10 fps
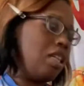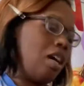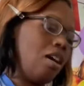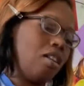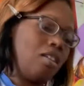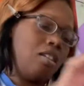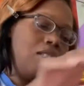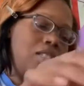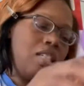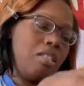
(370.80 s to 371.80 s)
haul
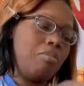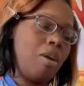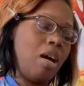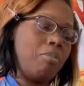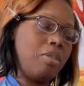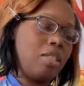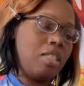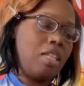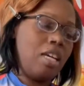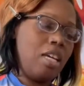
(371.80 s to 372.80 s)
it says mom plus
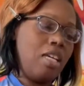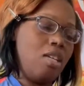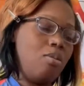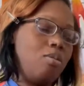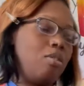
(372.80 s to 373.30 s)
dad equals